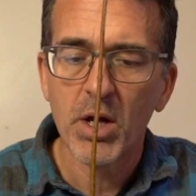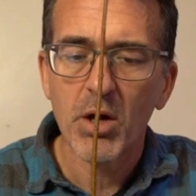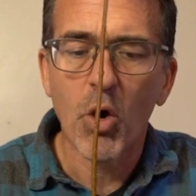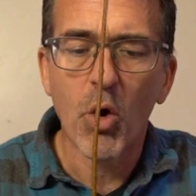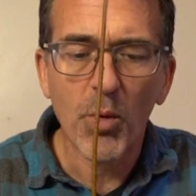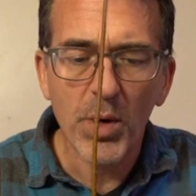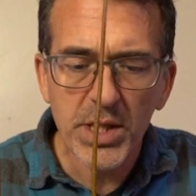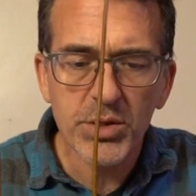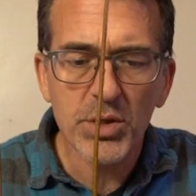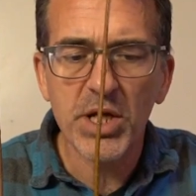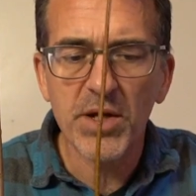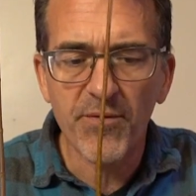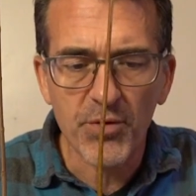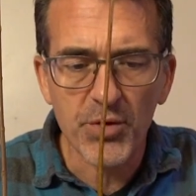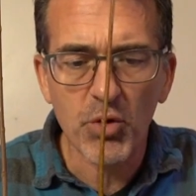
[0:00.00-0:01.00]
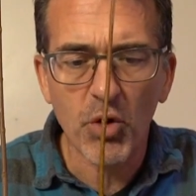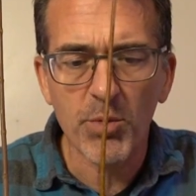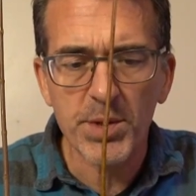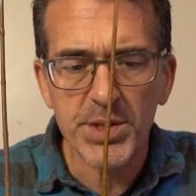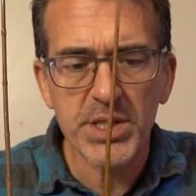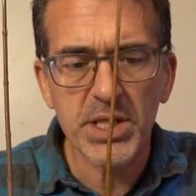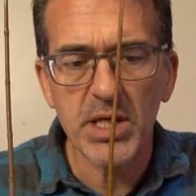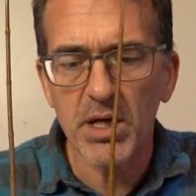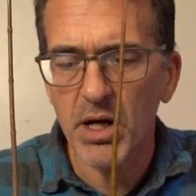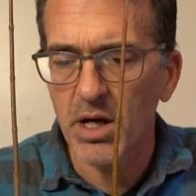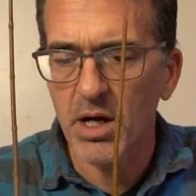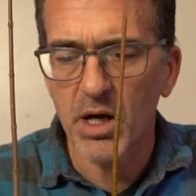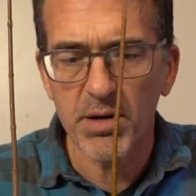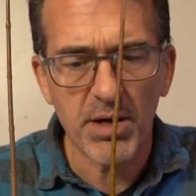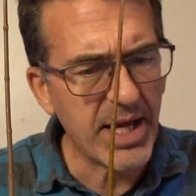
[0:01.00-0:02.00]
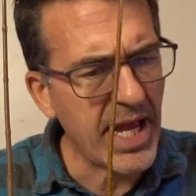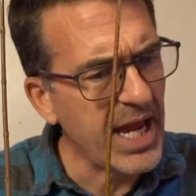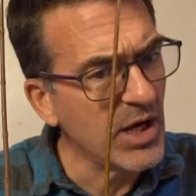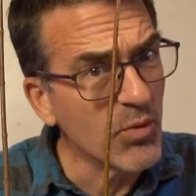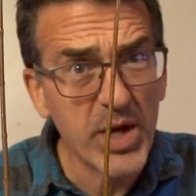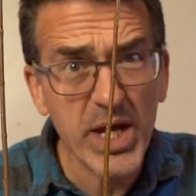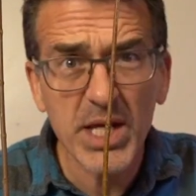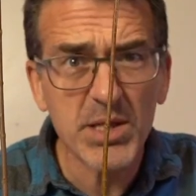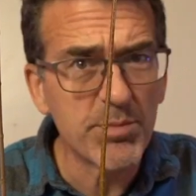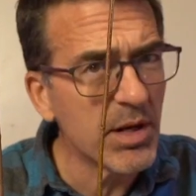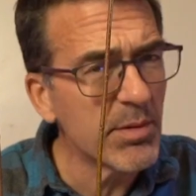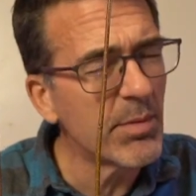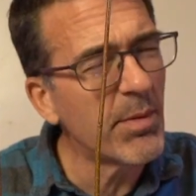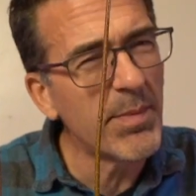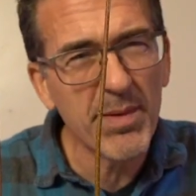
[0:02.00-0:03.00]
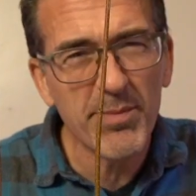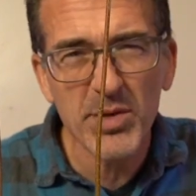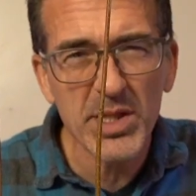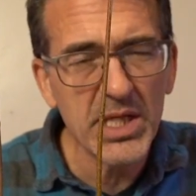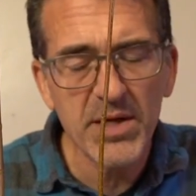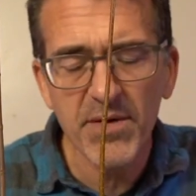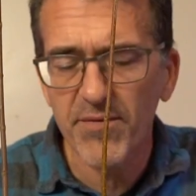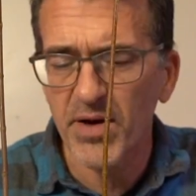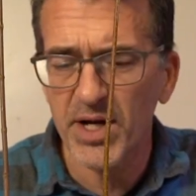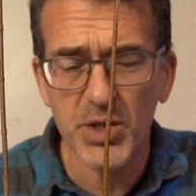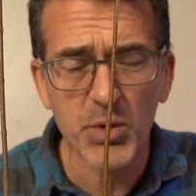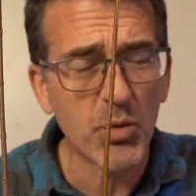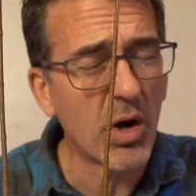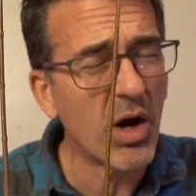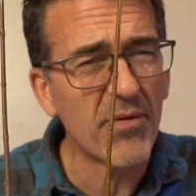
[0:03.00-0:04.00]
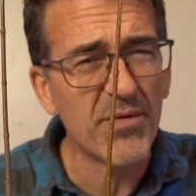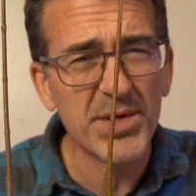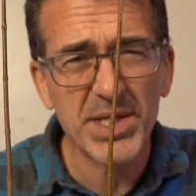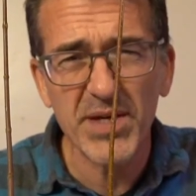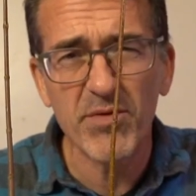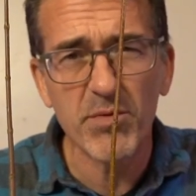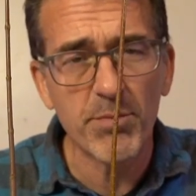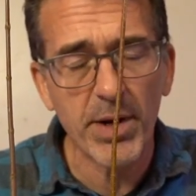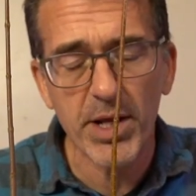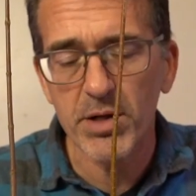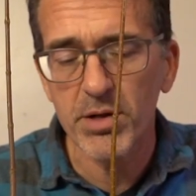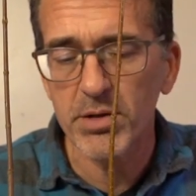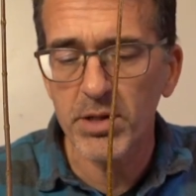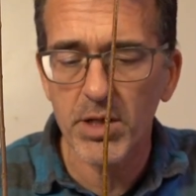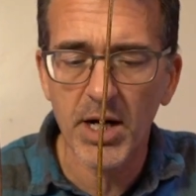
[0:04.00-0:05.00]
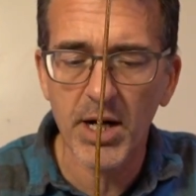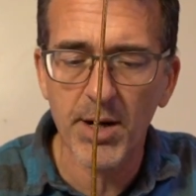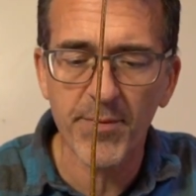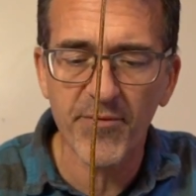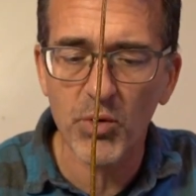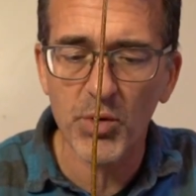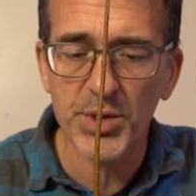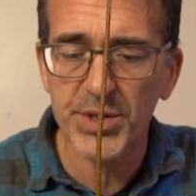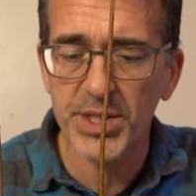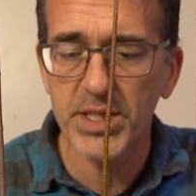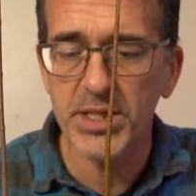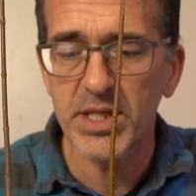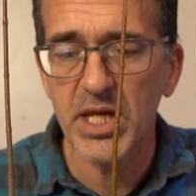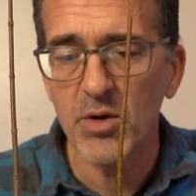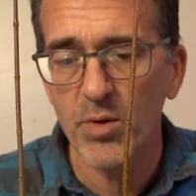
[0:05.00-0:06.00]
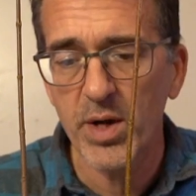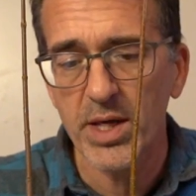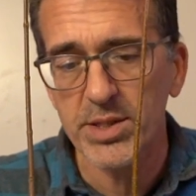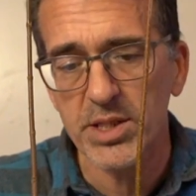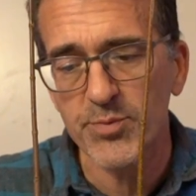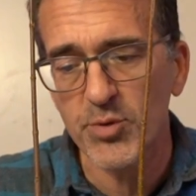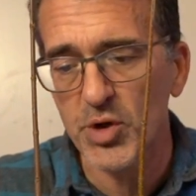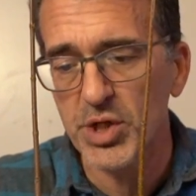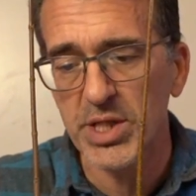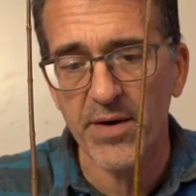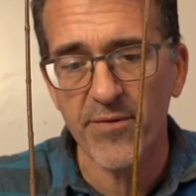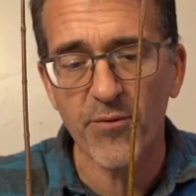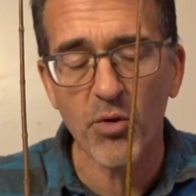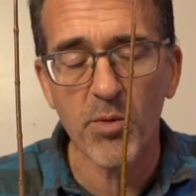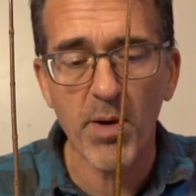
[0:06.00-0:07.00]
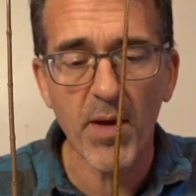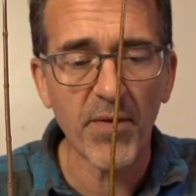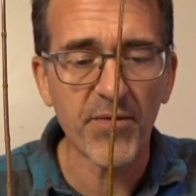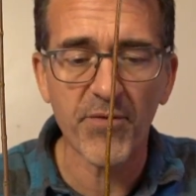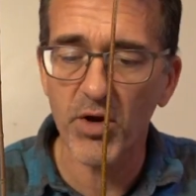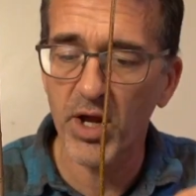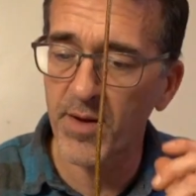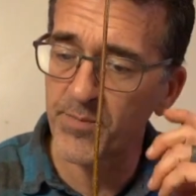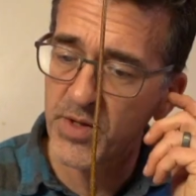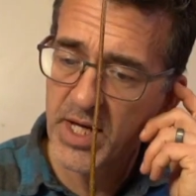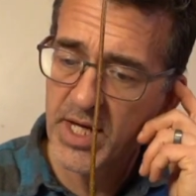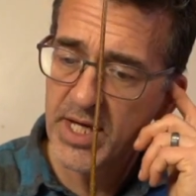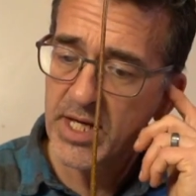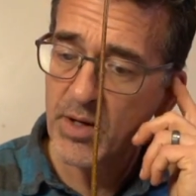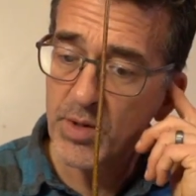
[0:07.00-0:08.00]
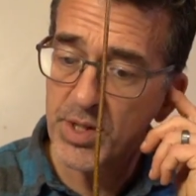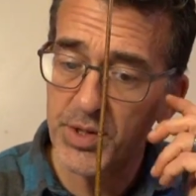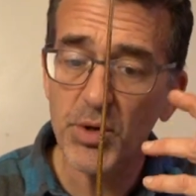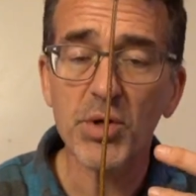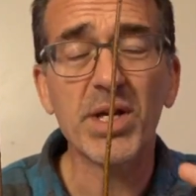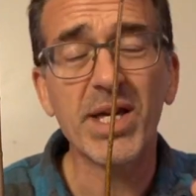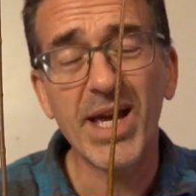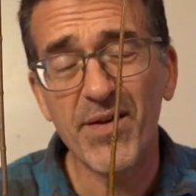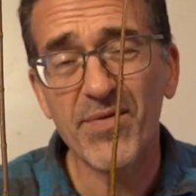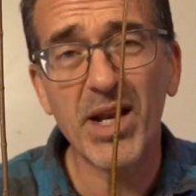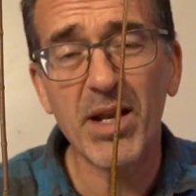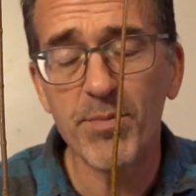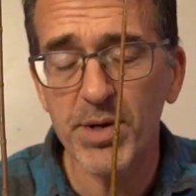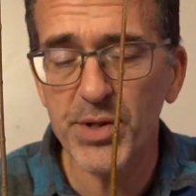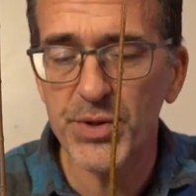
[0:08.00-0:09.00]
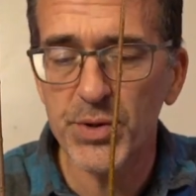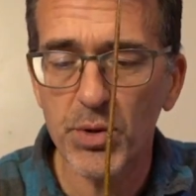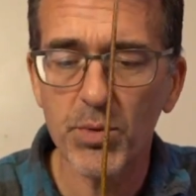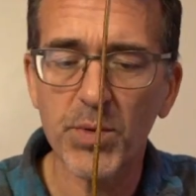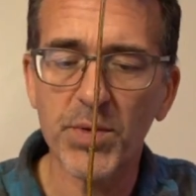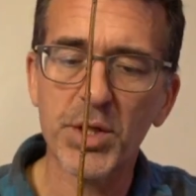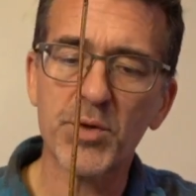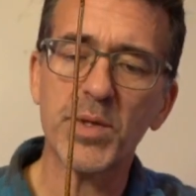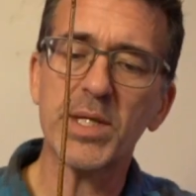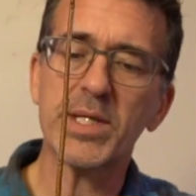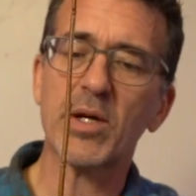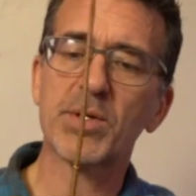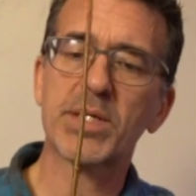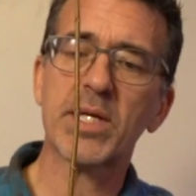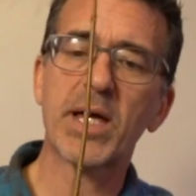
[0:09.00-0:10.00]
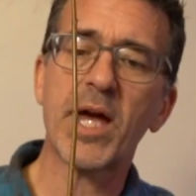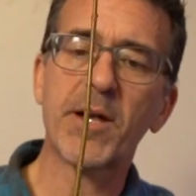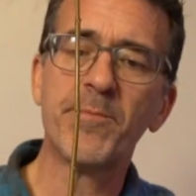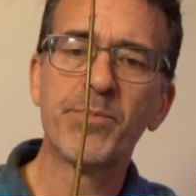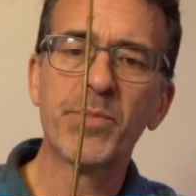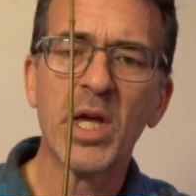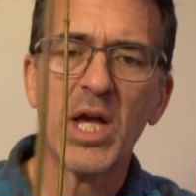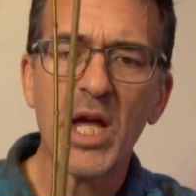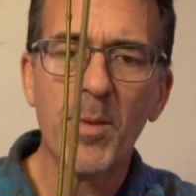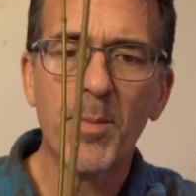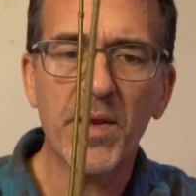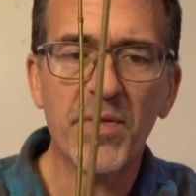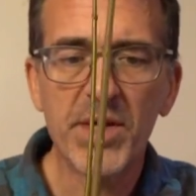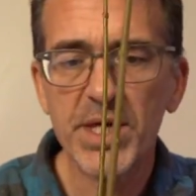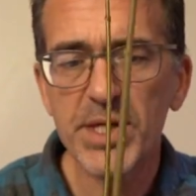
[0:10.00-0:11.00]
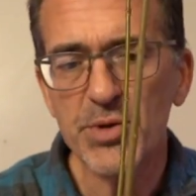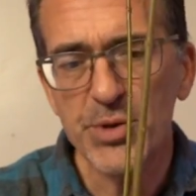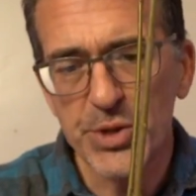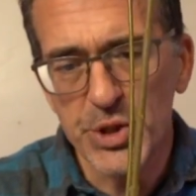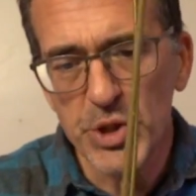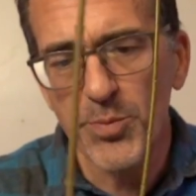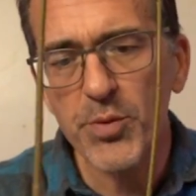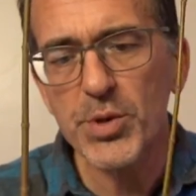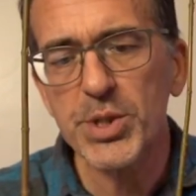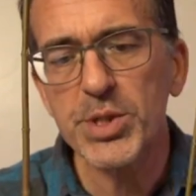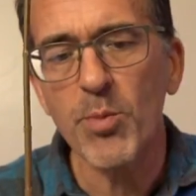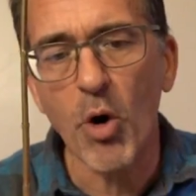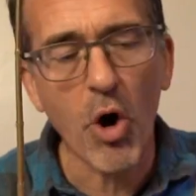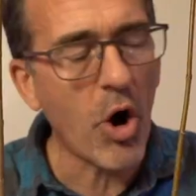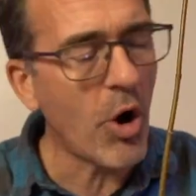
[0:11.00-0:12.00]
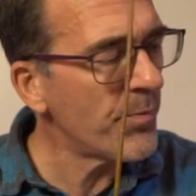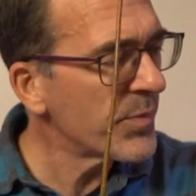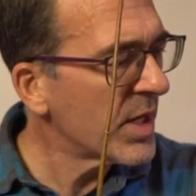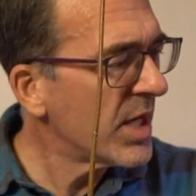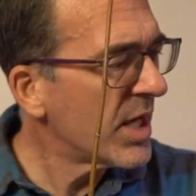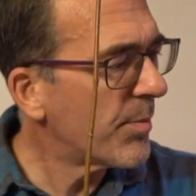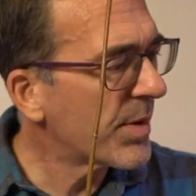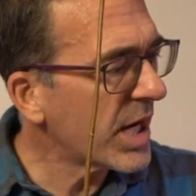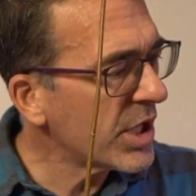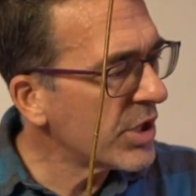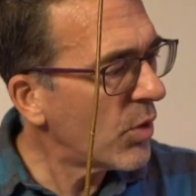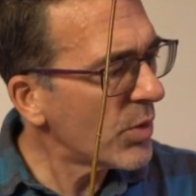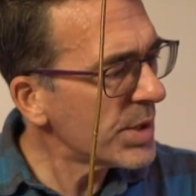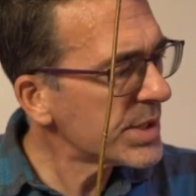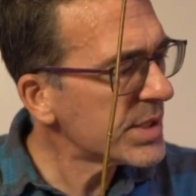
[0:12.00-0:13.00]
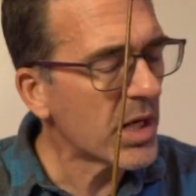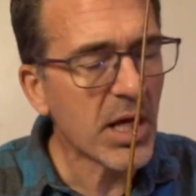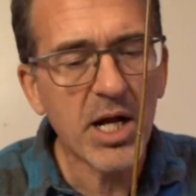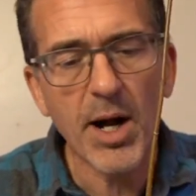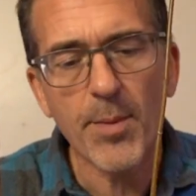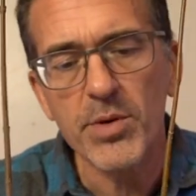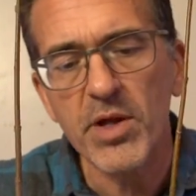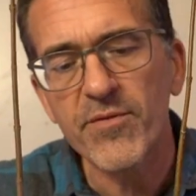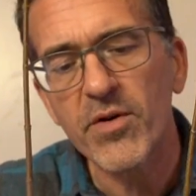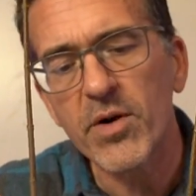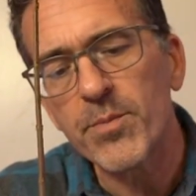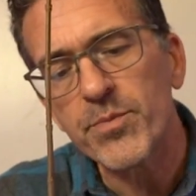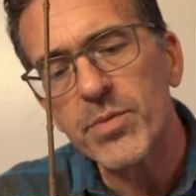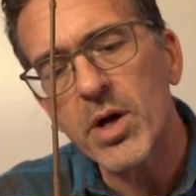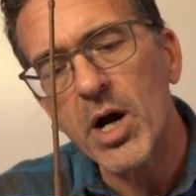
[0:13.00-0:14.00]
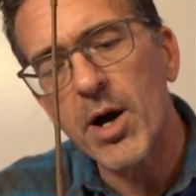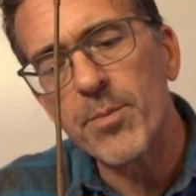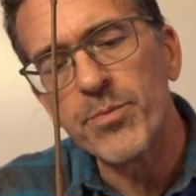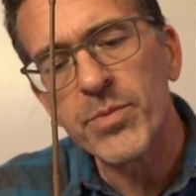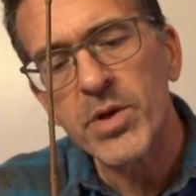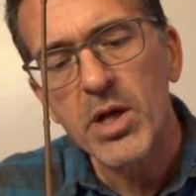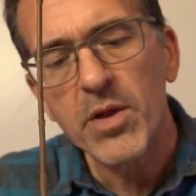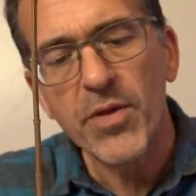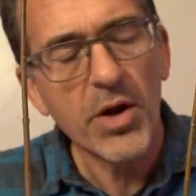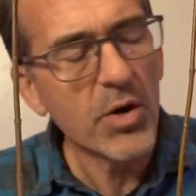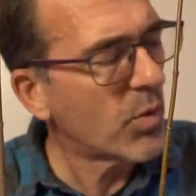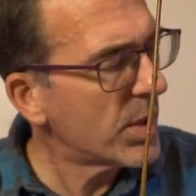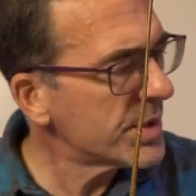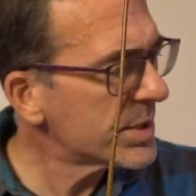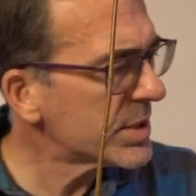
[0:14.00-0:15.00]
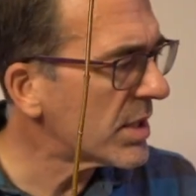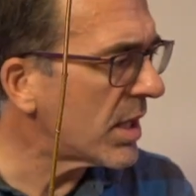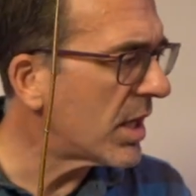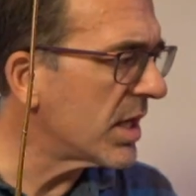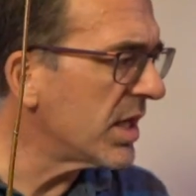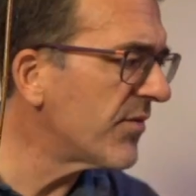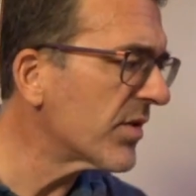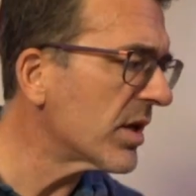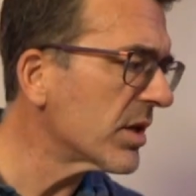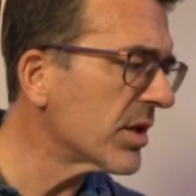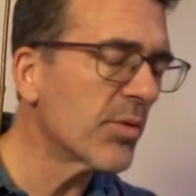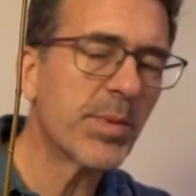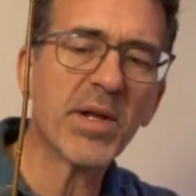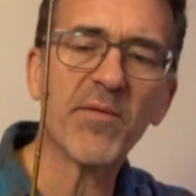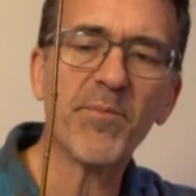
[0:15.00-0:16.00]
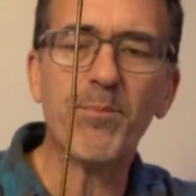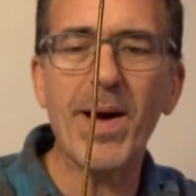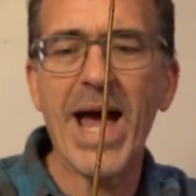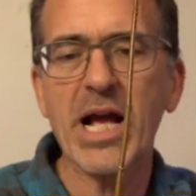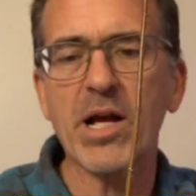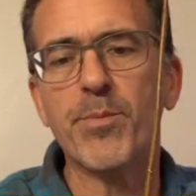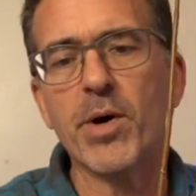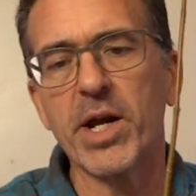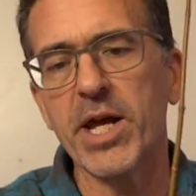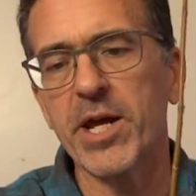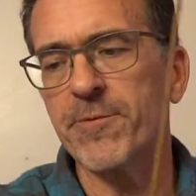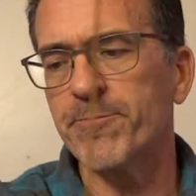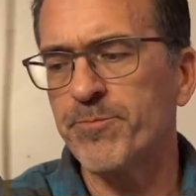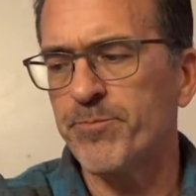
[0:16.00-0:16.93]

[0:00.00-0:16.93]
Always looking for dormancy, 8 weeks minimum, I believe, 12 is even better. Of course, 16 weeks is pushing that 4-month frame. We certainly have that in Minnesota with the trees outside. But these are super small, but I noticed on a couple of them, there was even a little bit of back budding,